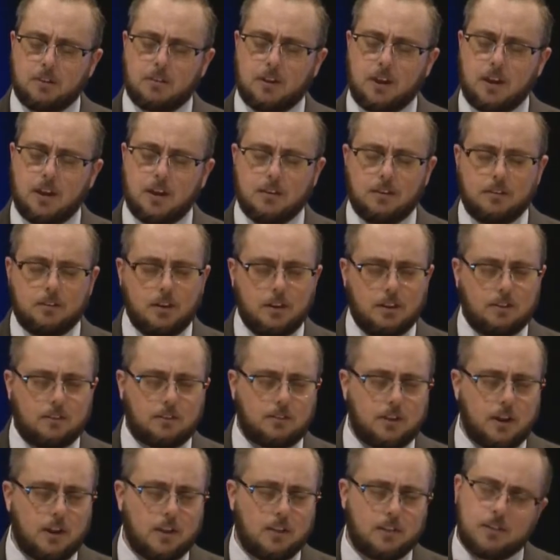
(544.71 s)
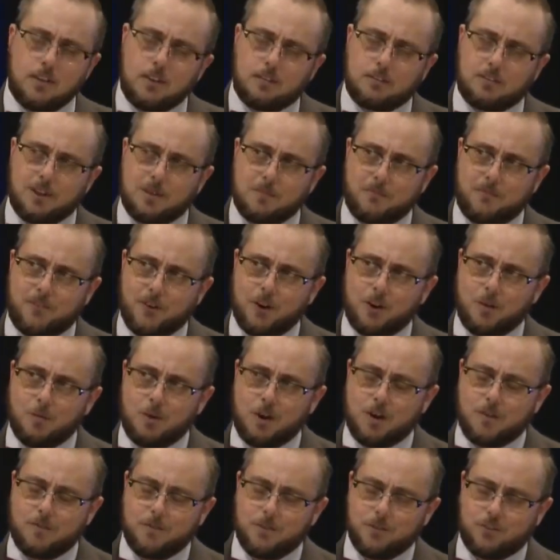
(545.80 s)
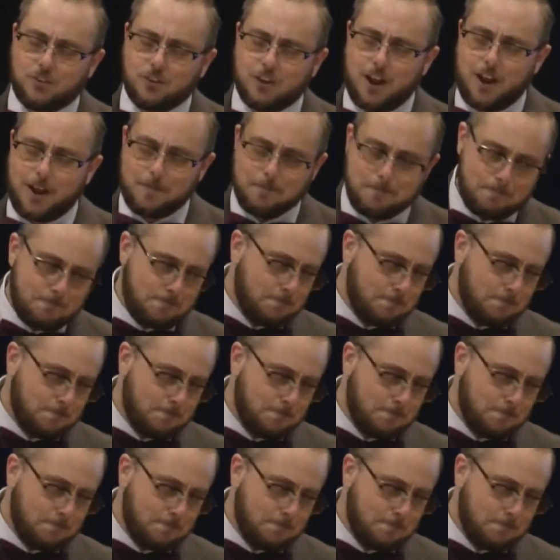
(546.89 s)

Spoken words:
today and setting things up very well for July.